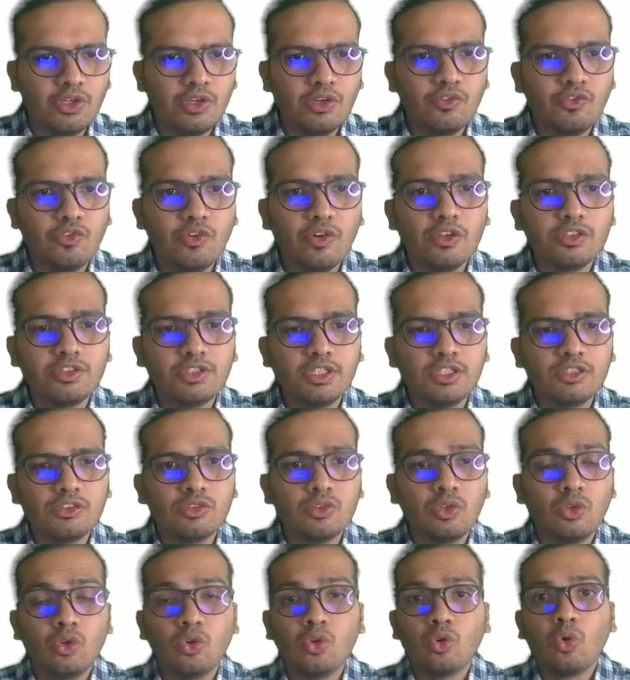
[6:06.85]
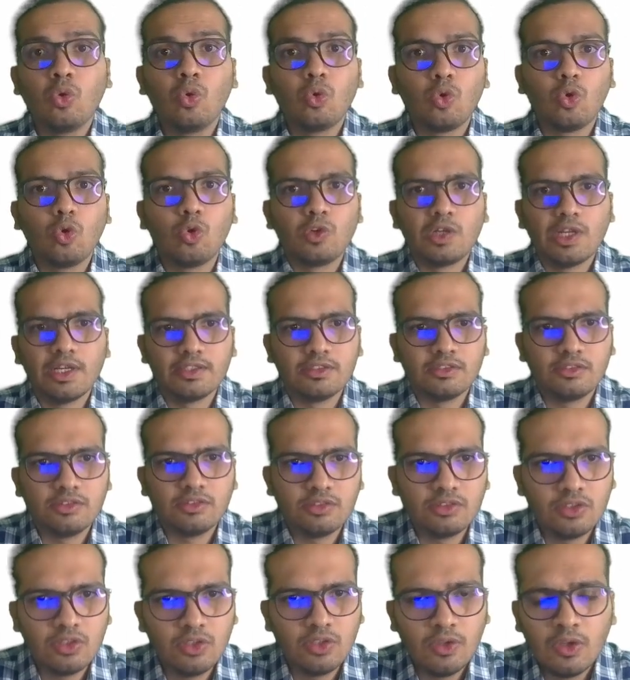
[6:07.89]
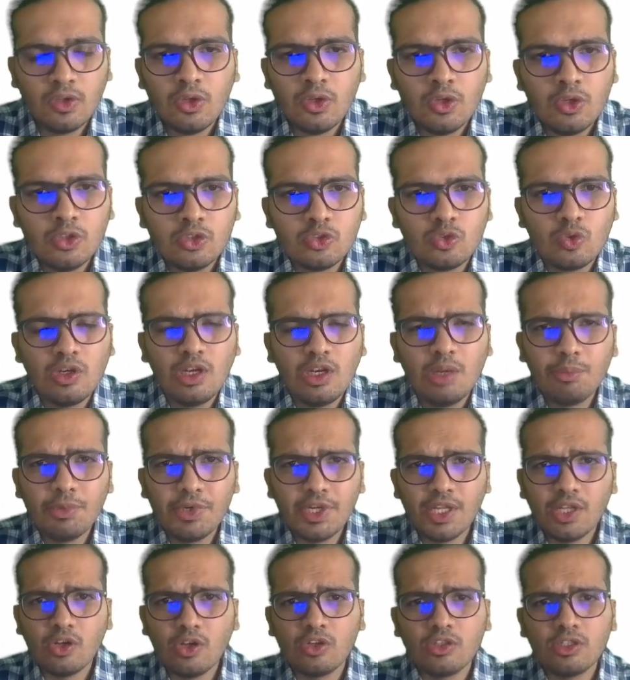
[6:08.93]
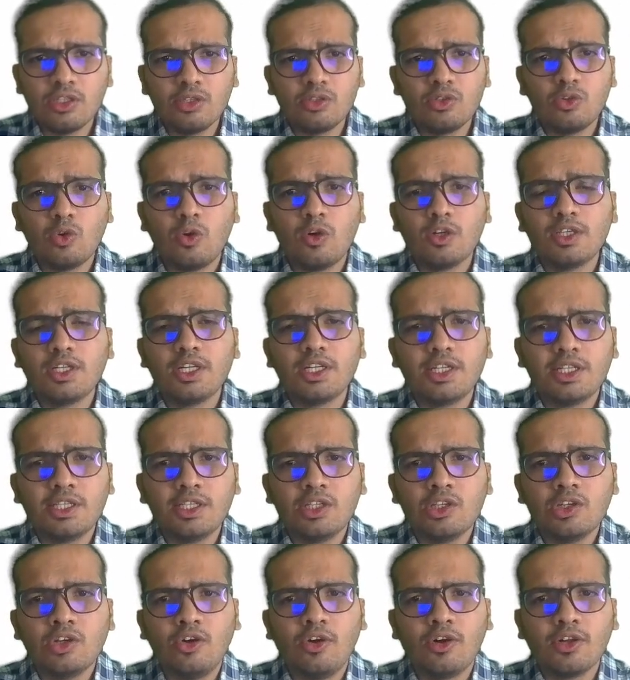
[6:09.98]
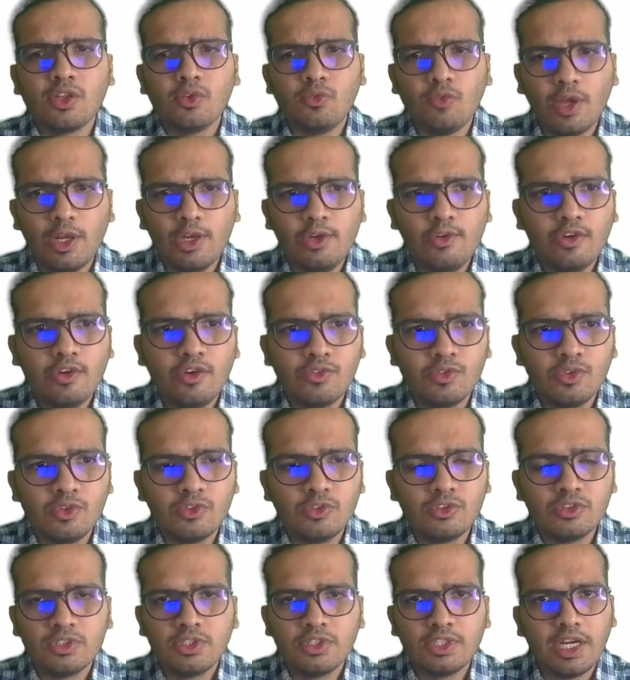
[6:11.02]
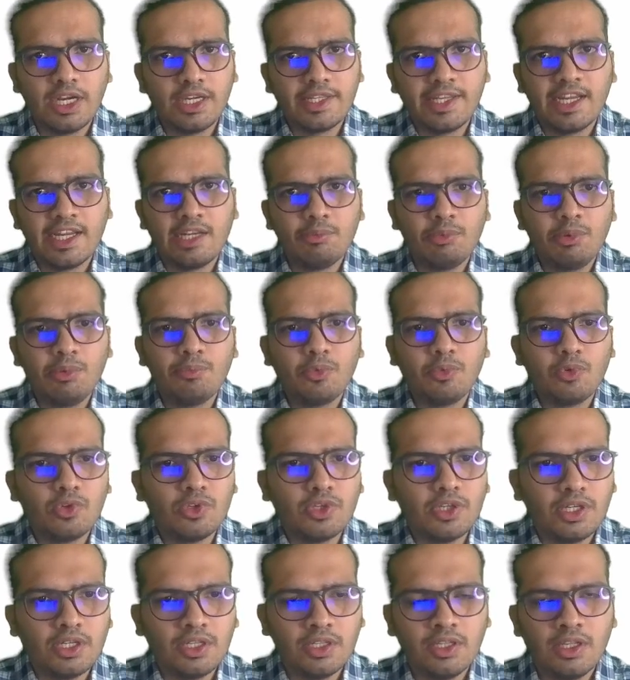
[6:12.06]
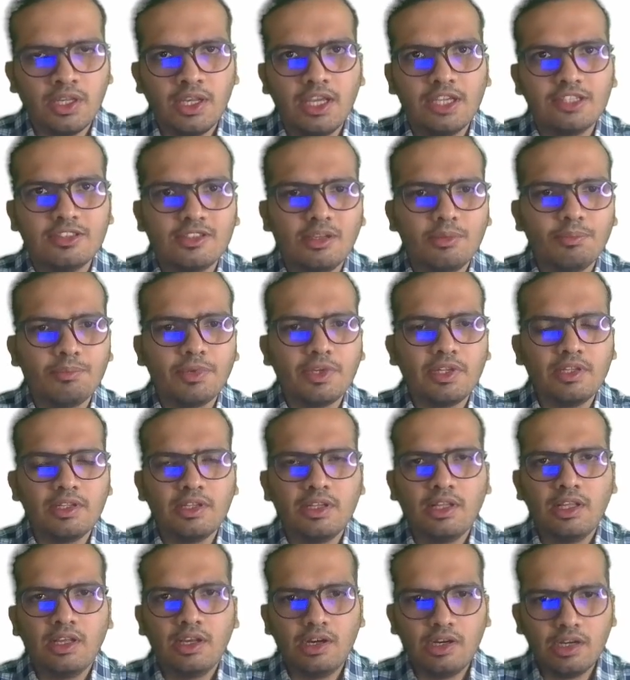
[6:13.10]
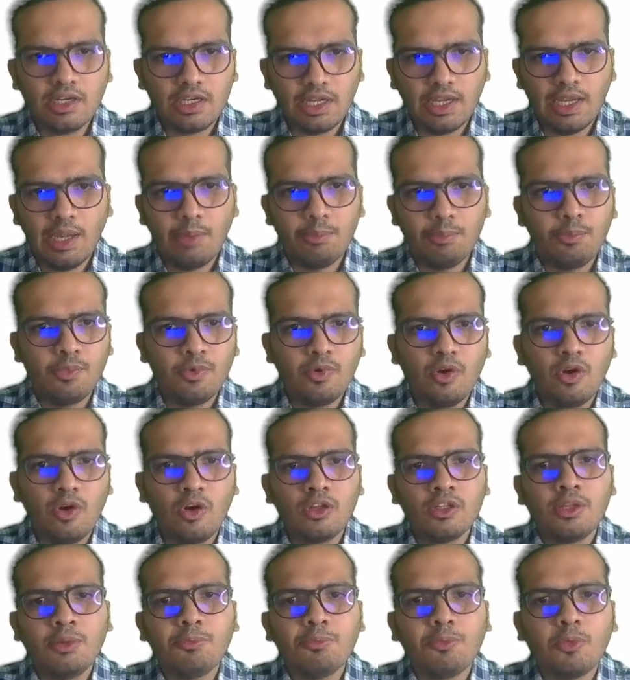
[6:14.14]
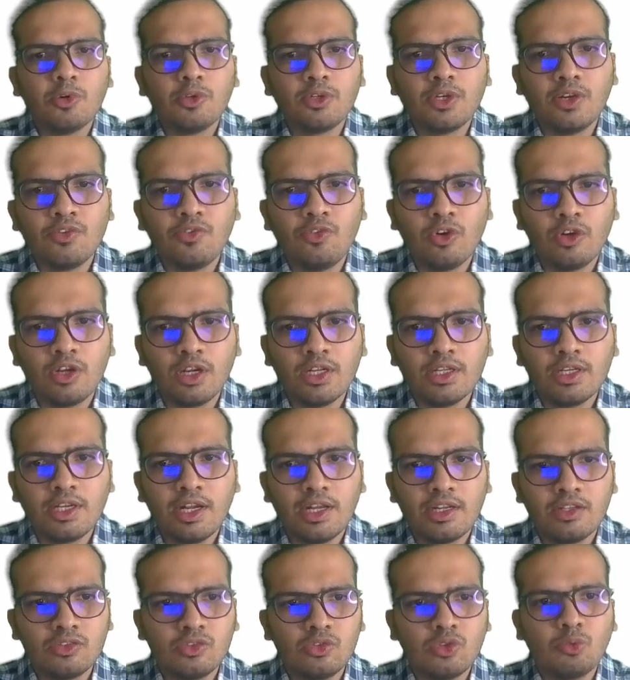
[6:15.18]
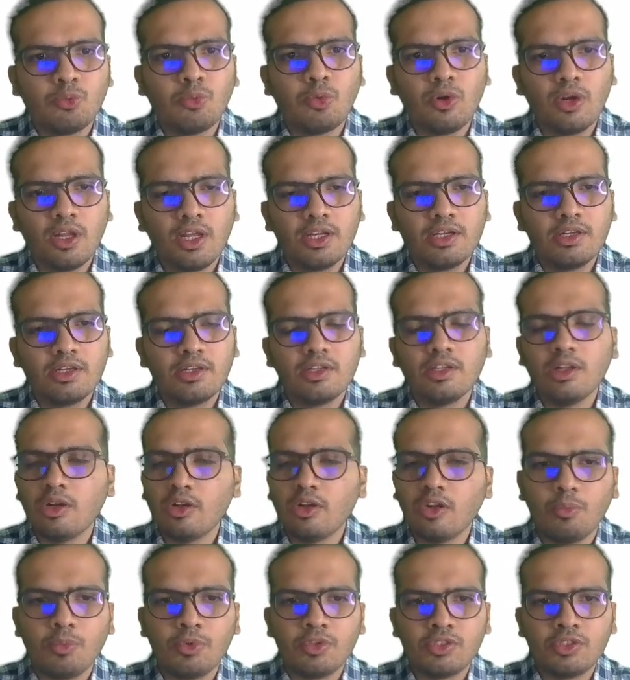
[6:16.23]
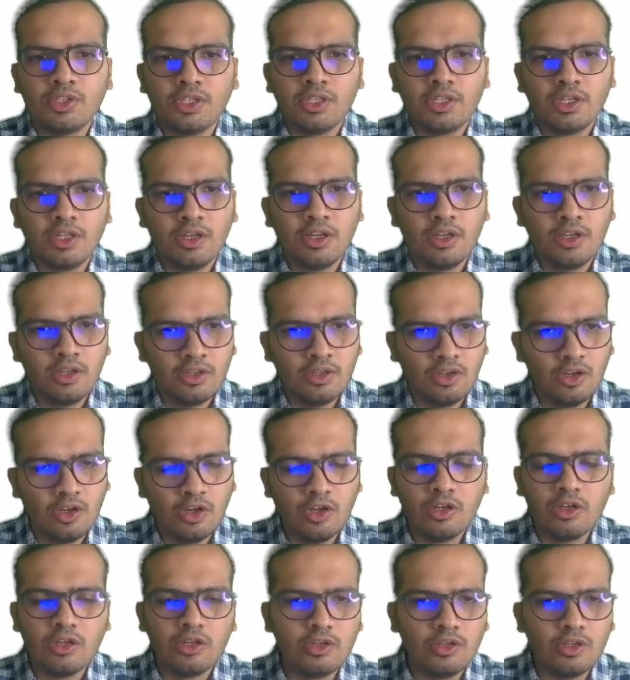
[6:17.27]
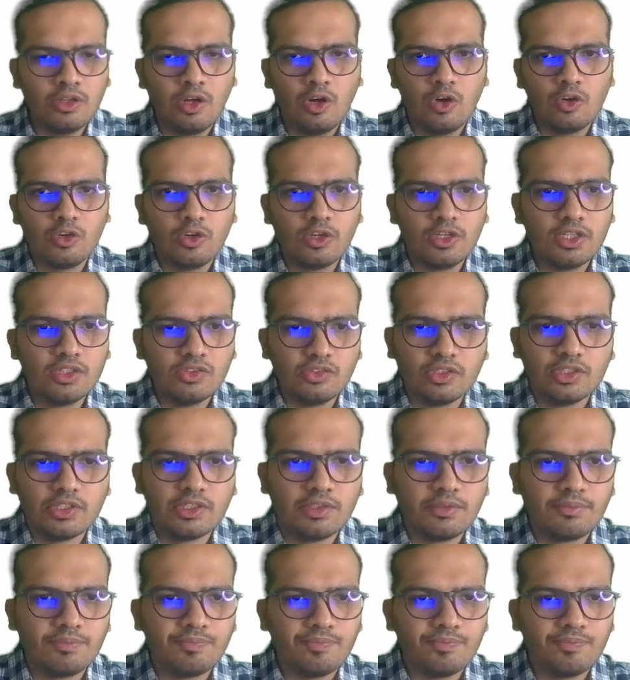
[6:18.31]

First is quotas. So limiting on the quantity or the value of goods that can be imported. Example, a cap on imported foreign cars to protect domestic auto industry.